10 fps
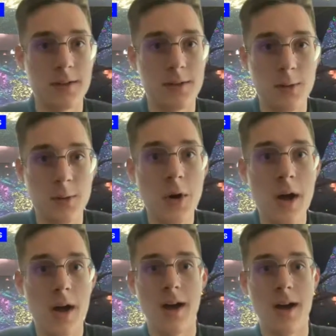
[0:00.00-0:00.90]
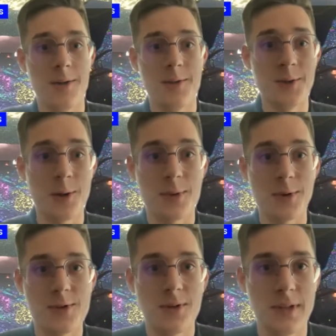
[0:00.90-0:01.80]
you new
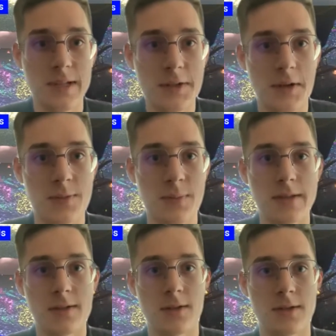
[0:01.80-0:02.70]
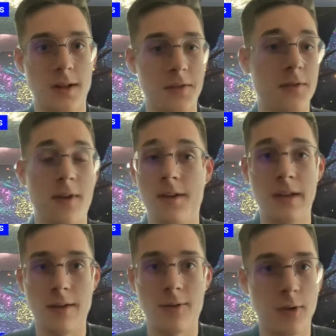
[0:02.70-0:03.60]
opportunities to express yourself
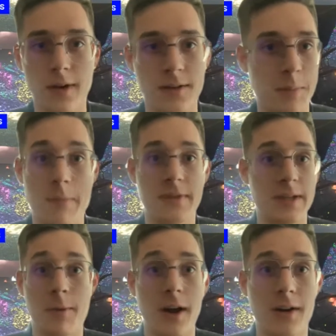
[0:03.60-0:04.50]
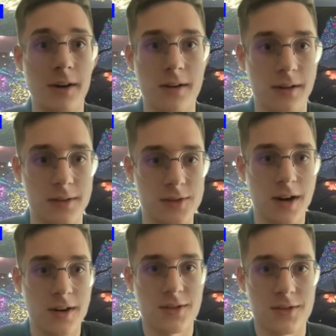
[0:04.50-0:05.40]
and avoid maybe some hierarchical
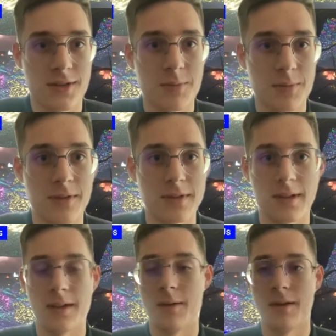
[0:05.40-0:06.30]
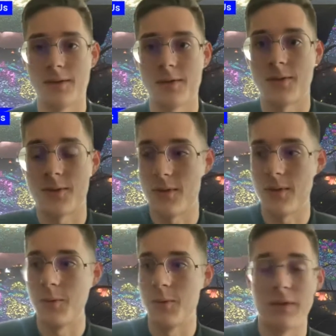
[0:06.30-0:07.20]
structures that previously
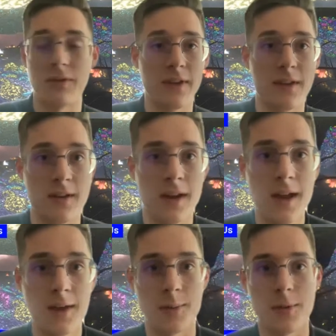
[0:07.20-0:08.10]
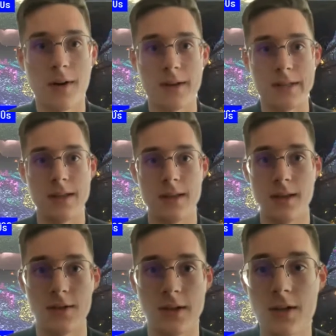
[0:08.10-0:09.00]
would have hindered your progress in the
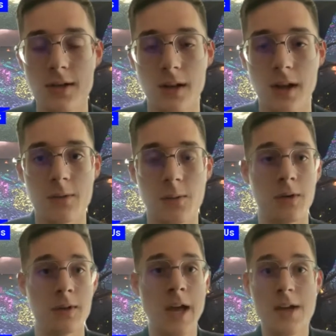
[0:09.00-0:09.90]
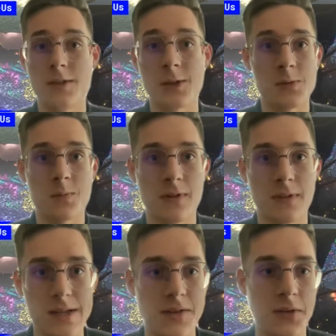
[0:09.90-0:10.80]
traditional art world. So it
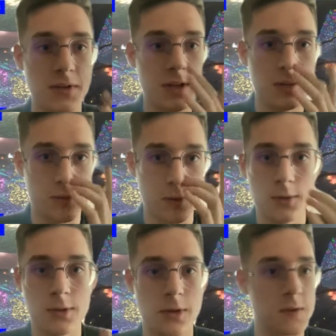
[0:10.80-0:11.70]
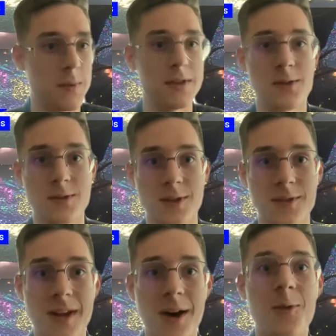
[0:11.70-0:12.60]
provides the freedom for you to express yourself
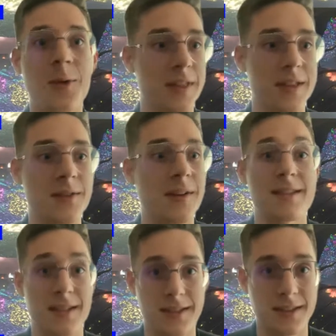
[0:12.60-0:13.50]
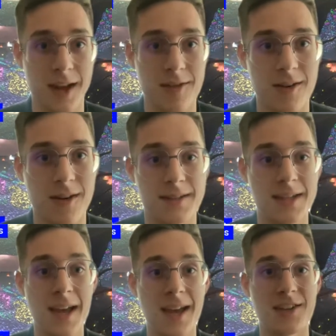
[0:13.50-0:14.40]
now with this fascinating Cavern-Us
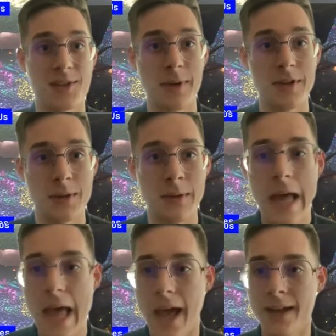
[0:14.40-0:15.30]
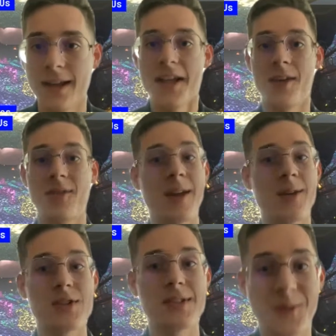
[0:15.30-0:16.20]
exhibition. And if I could
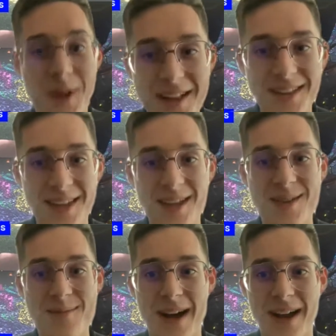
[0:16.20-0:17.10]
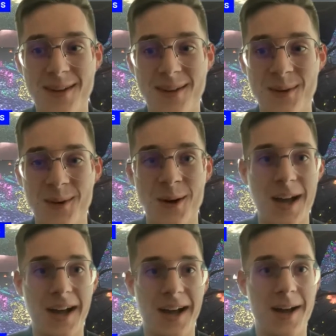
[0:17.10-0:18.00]
just quickly take you back to
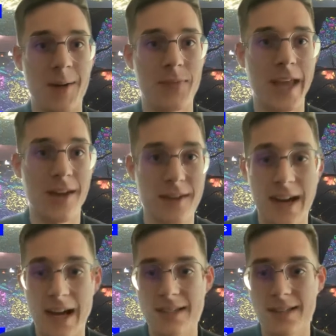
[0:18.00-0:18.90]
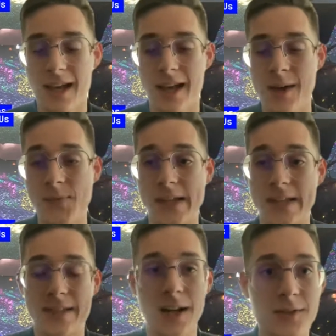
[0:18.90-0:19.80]
Cavern-Us
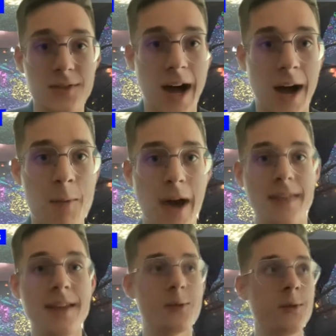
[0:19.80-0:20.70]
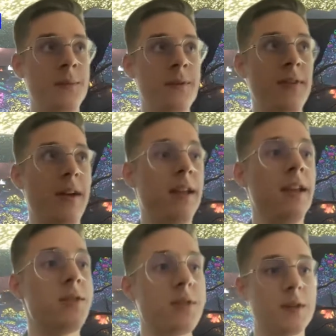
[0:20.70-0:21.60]
itself, I think it would be very
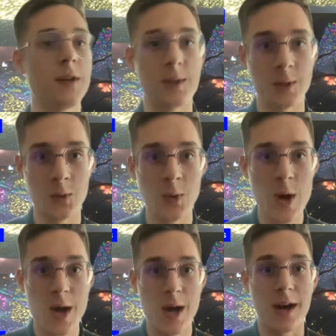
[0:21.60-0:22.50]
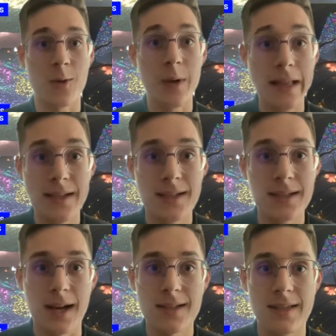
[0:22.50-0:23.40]
interesting to quickly
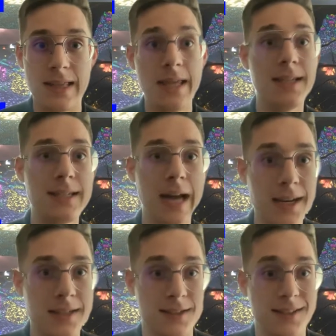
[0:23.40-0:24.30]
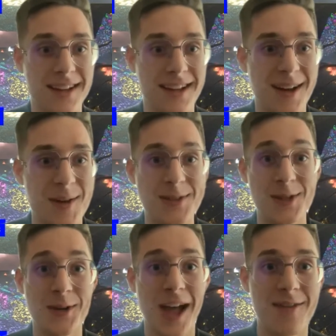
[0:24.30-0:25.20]
discuss the title.
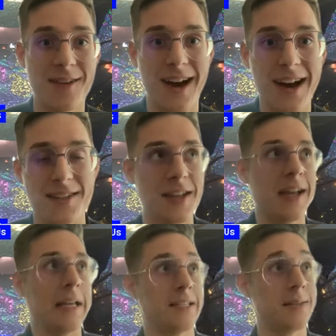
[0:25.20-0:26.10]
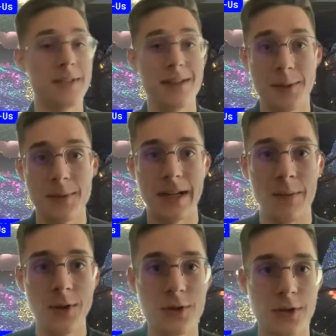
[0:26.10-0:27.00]
So Cavern-Us seems a little bit
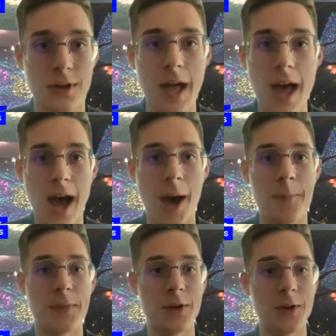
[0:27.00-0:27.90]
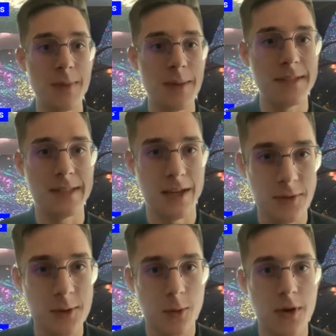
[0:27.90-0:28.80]
unusual. Could you maybe say a
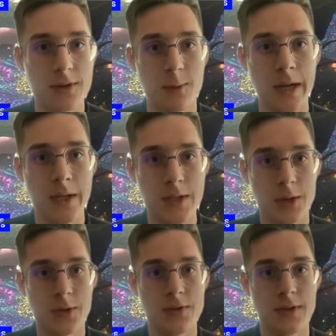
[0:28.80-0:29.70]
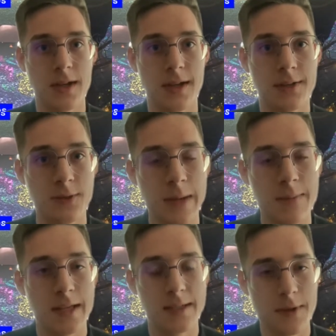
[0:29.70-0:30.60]
few words on why you chose to name
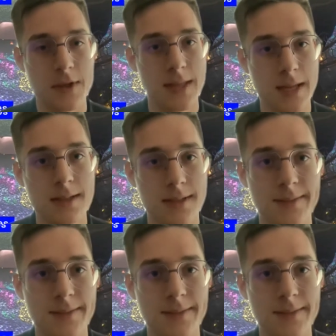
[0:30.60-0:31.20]
the exhibition this?